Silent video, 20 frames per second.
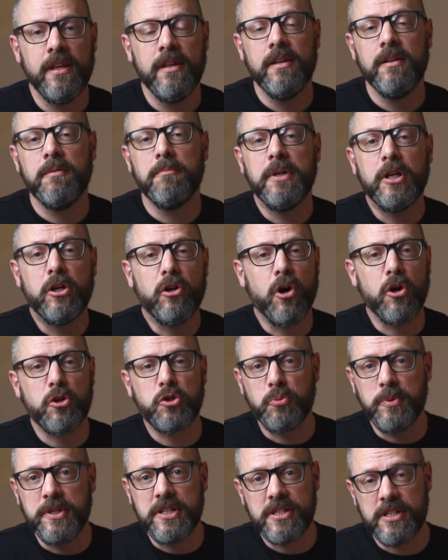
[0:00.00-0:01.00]
Because we
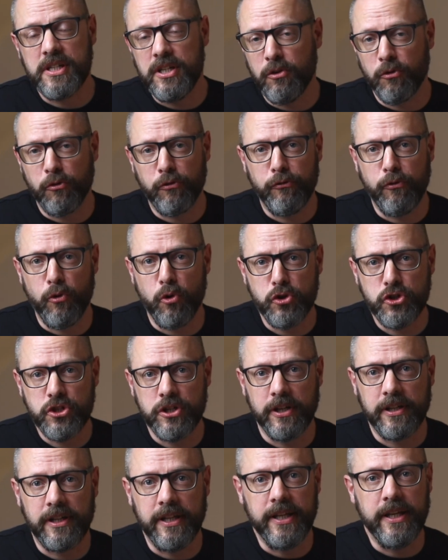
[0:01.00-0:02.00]
see,
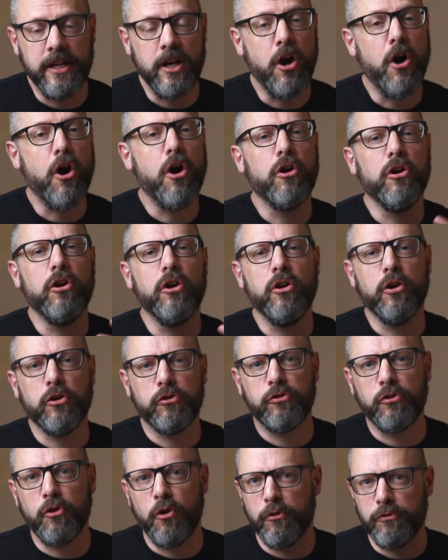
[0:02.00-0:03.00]
unfortunately, a lot
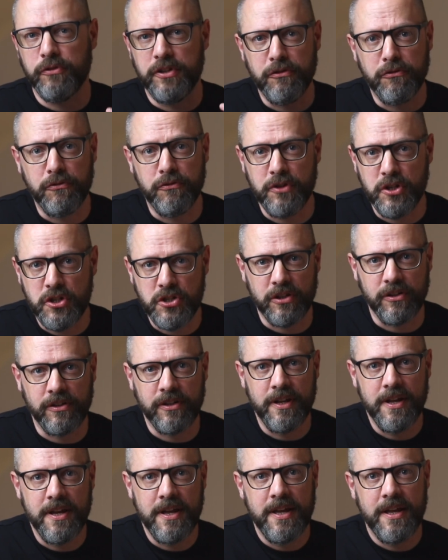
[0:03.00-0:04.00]
of division
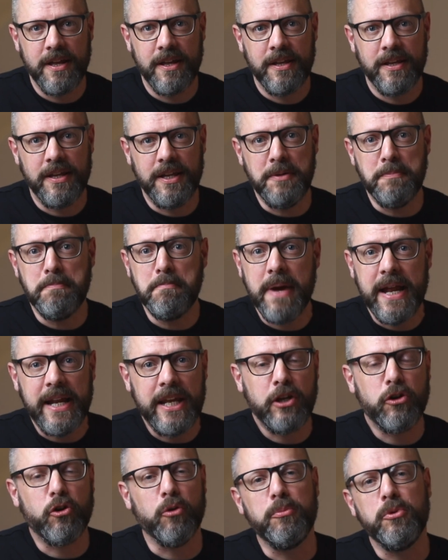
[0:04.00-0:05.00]
in many
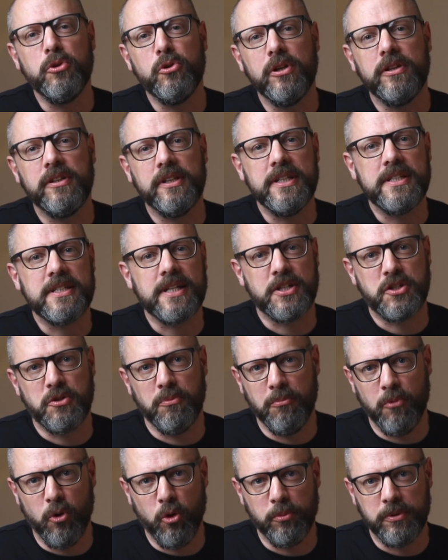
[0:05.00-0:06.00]
communities at the
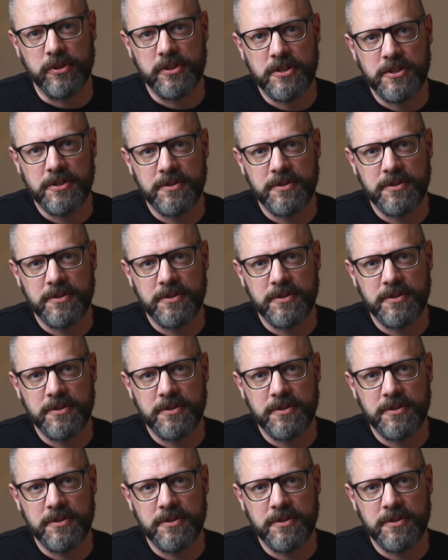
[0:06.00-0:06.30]
moment.